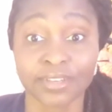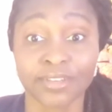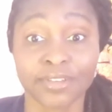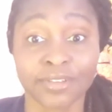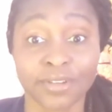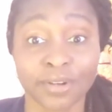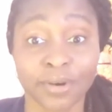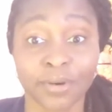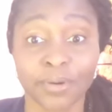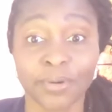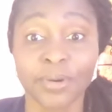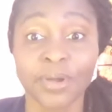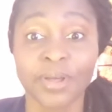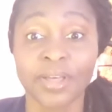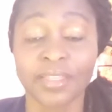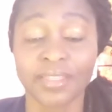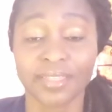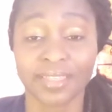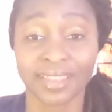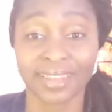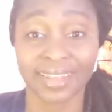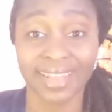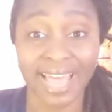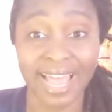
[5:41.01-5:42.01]
So
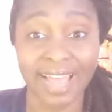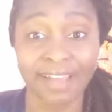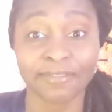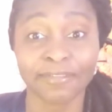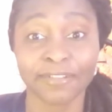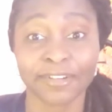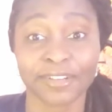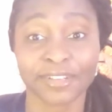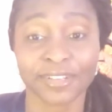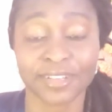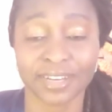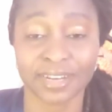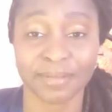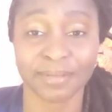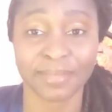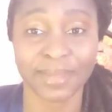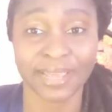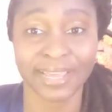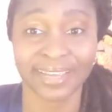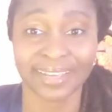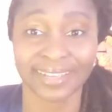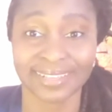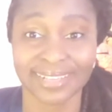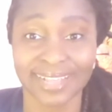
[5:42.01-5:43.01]
the laughter is going to
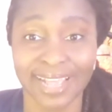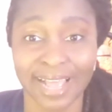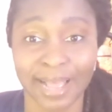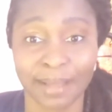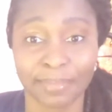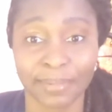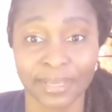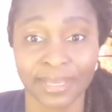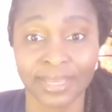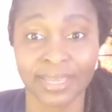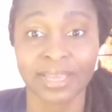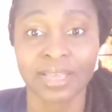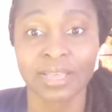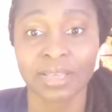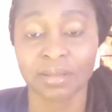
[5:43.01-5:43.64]
make us happy,